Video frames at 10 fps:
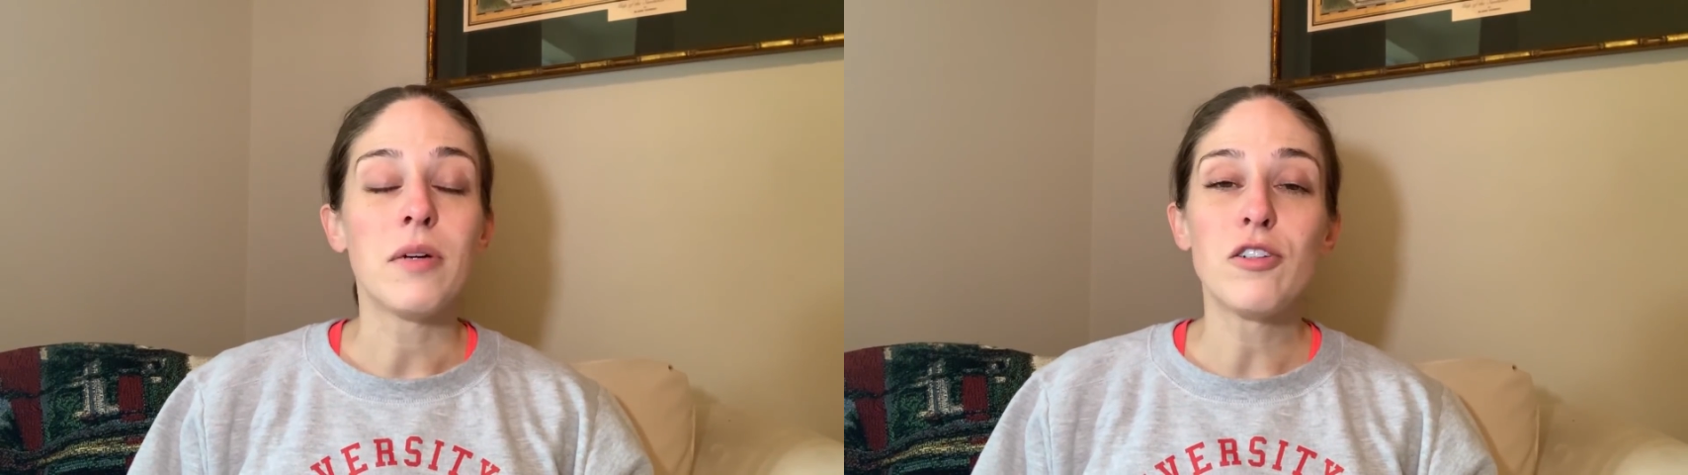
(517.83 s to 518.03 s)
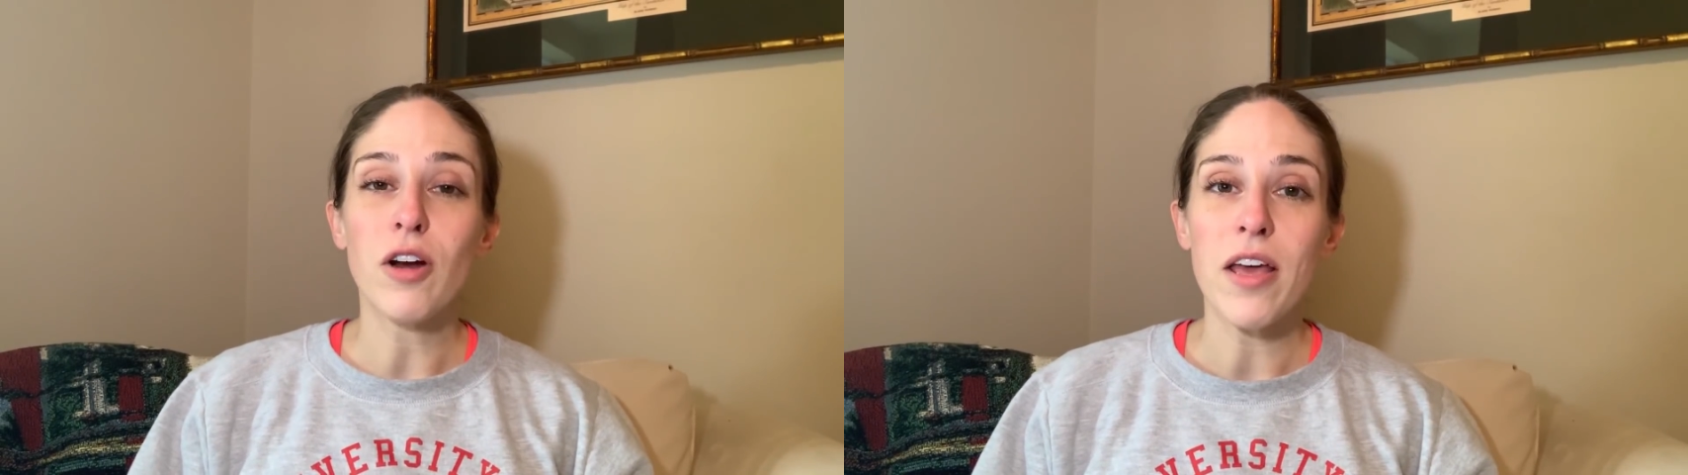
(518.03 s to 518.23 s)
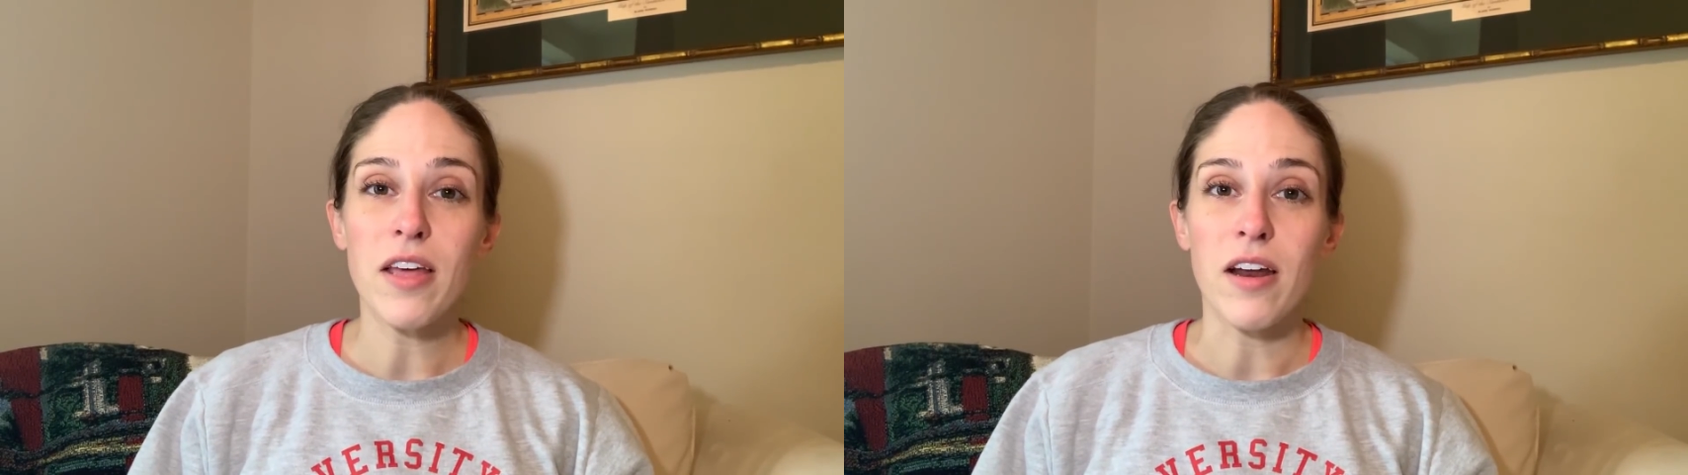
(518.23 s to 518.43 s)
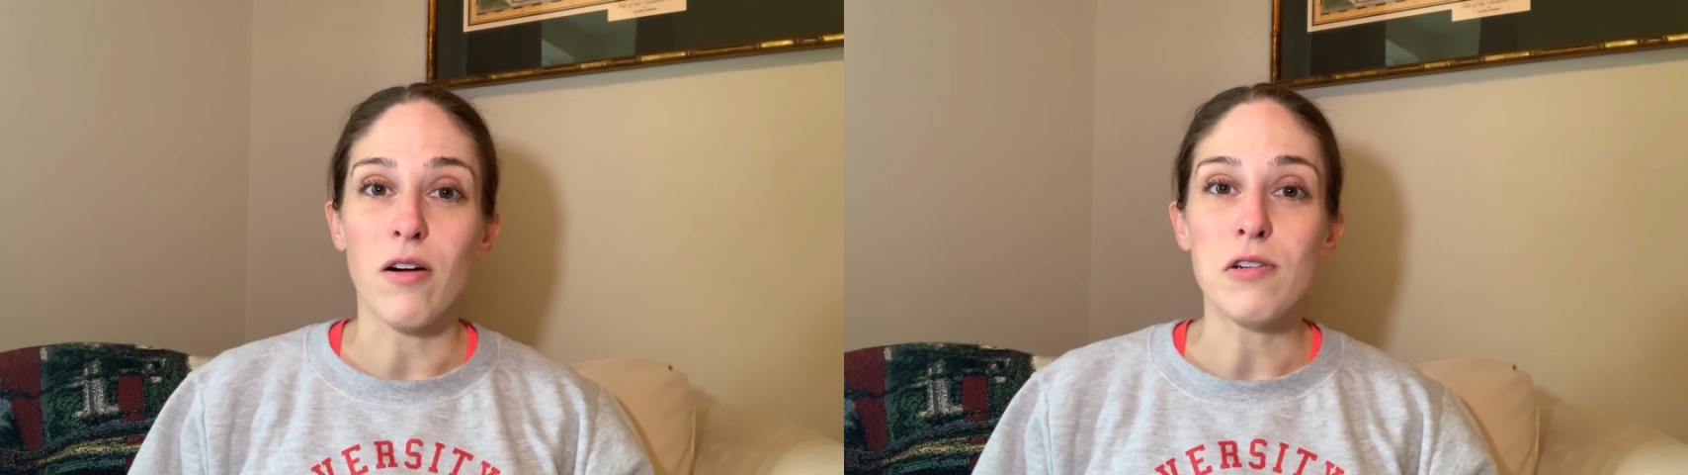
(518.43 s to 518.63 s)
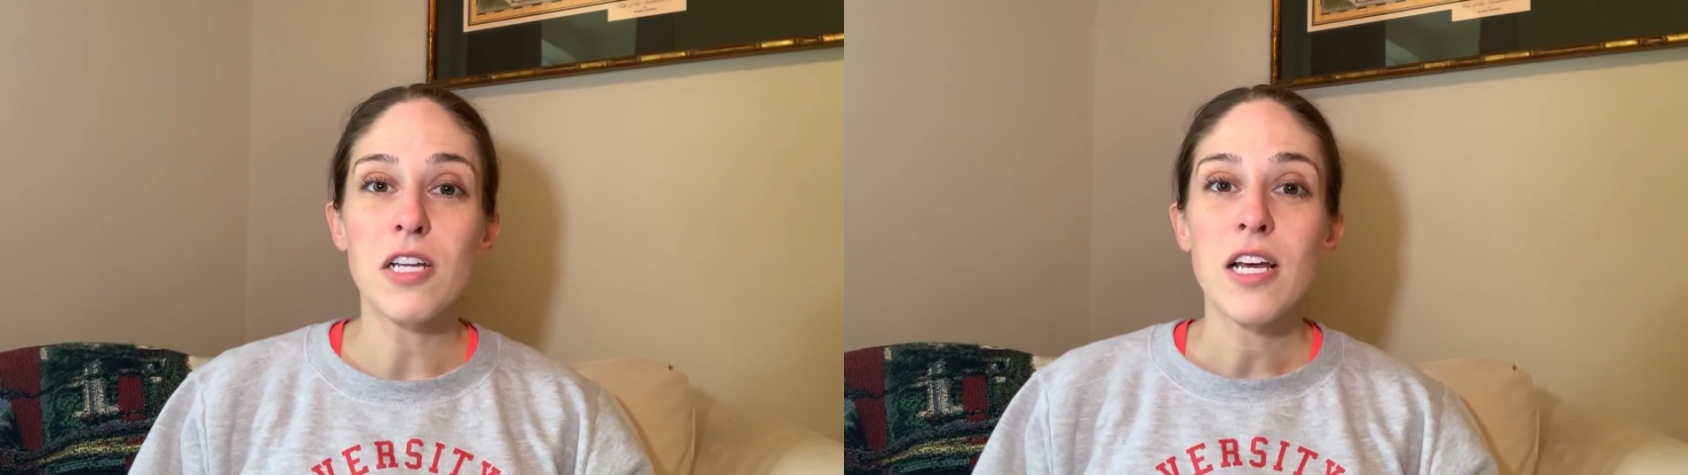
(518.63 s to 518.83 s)
Try that
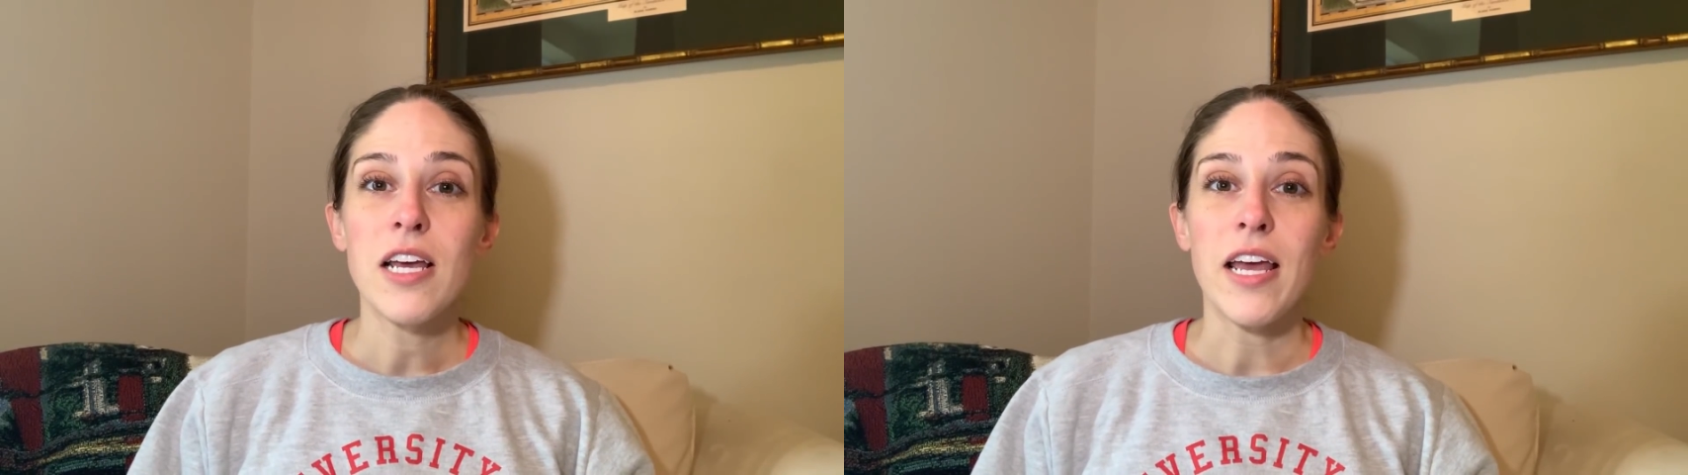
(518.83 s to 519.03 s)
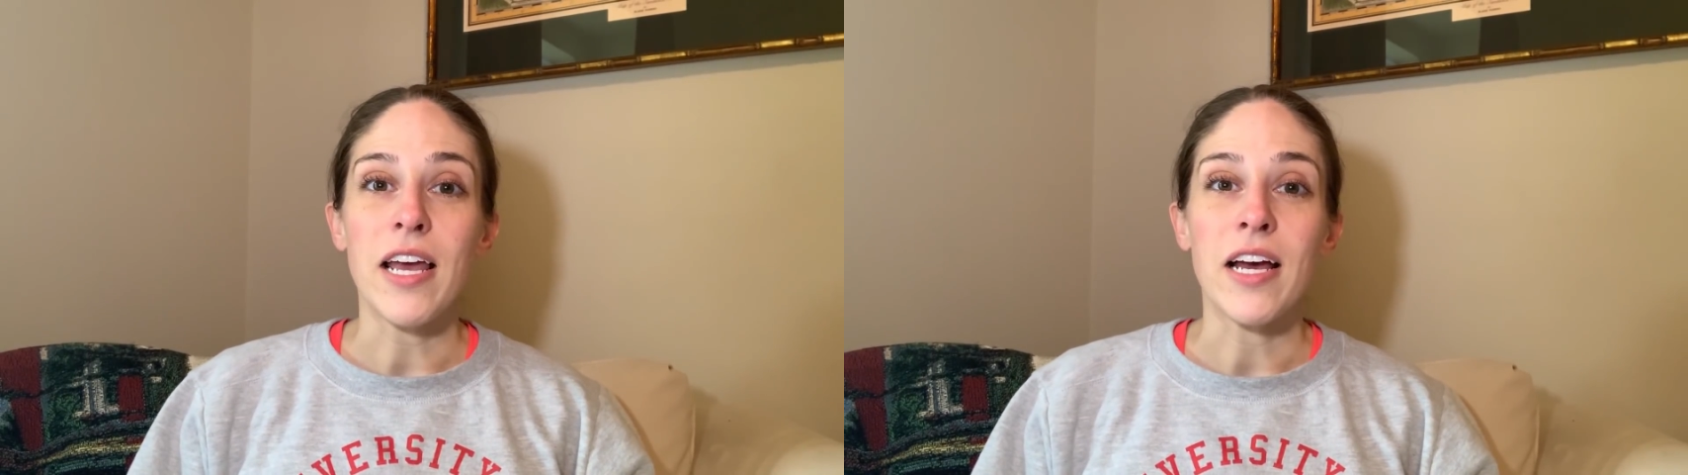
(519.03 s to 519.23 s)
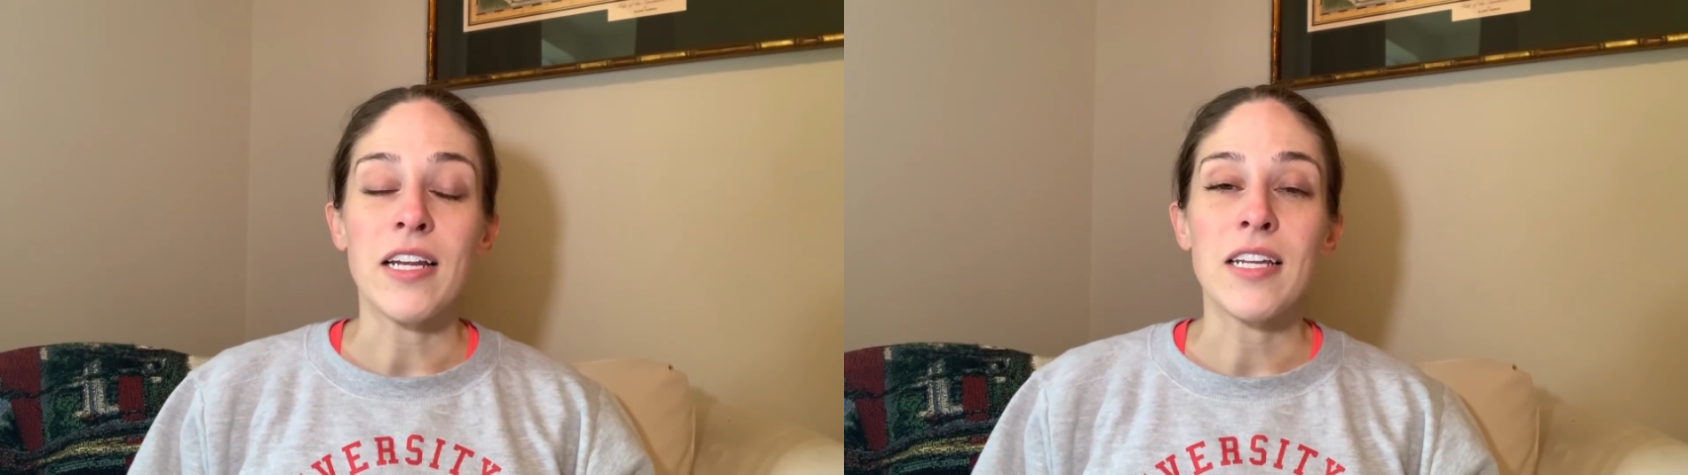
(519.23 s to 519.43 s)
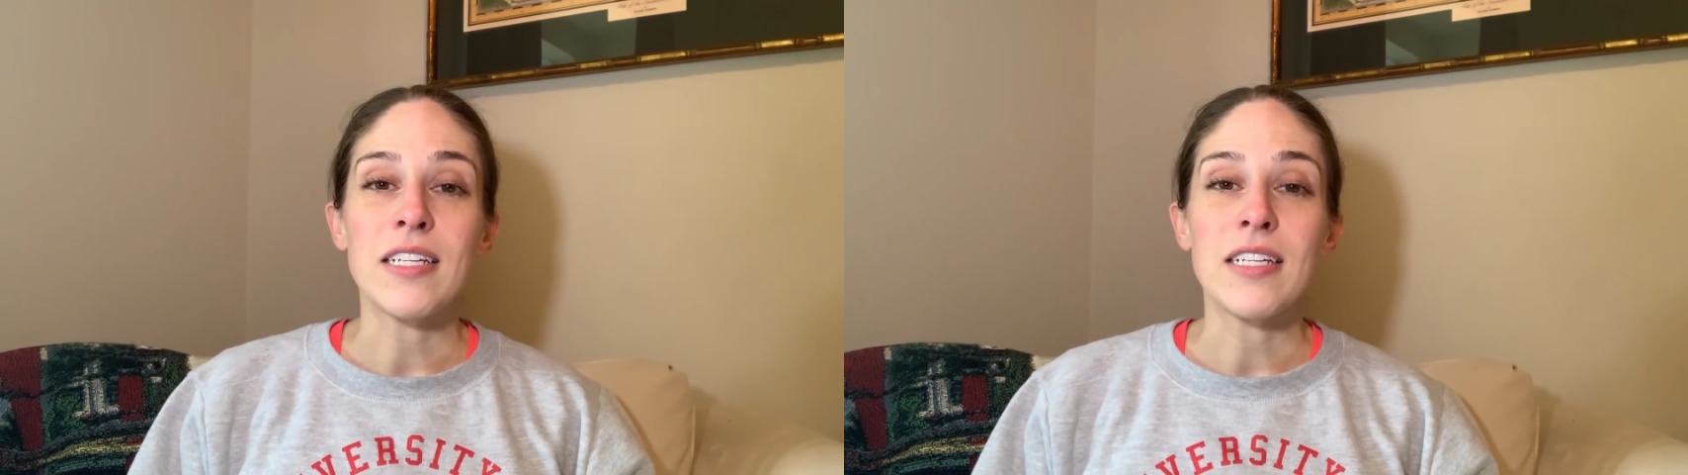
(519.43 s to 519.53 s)
out and